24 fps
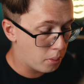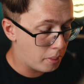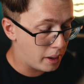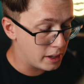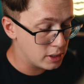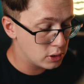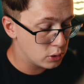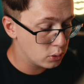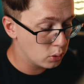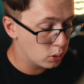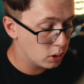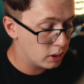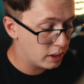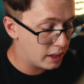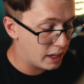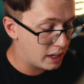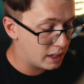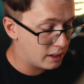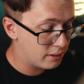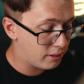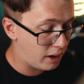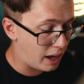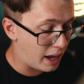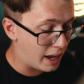my dual
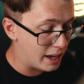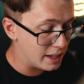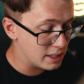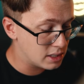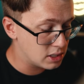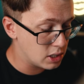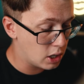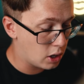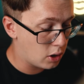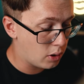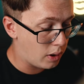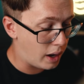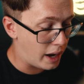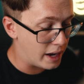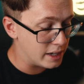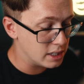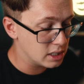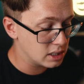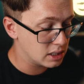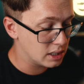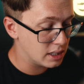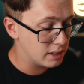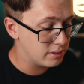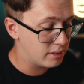native ISO, I
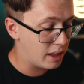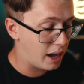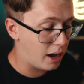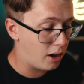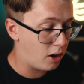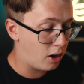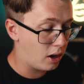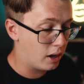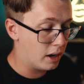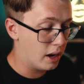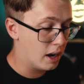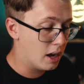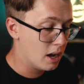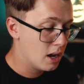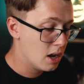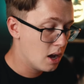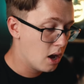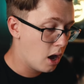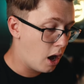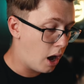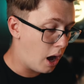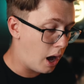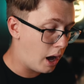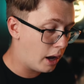just leave that on
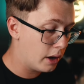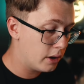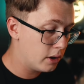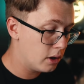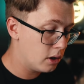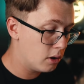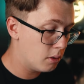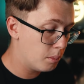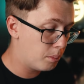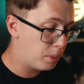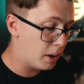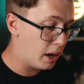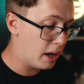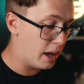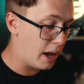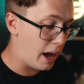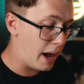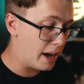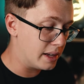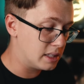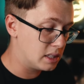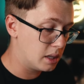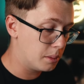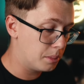auto, but
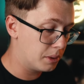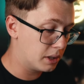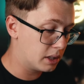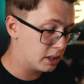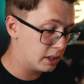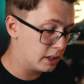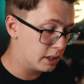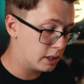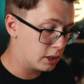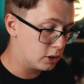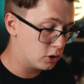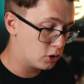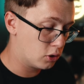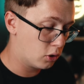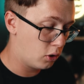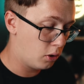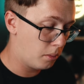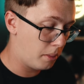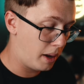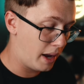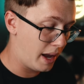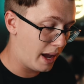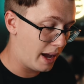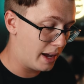I typically control
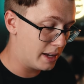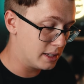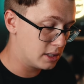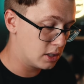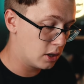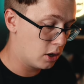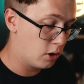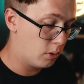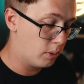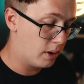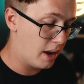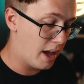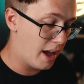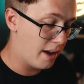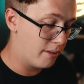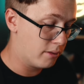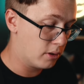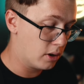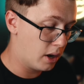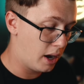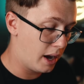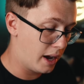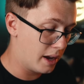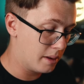my ISO
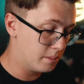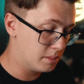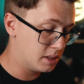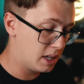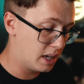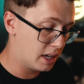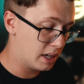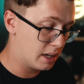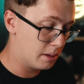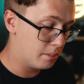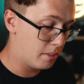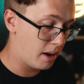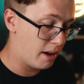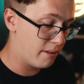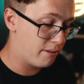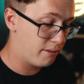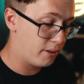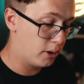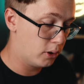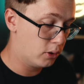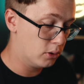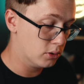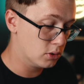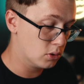whenever I'm taking my
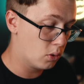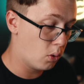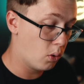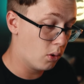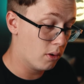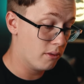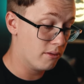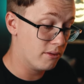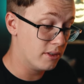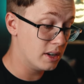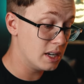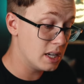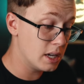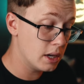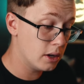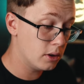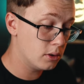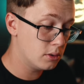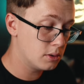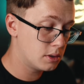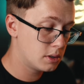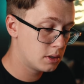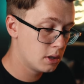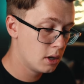photos or
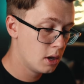videos,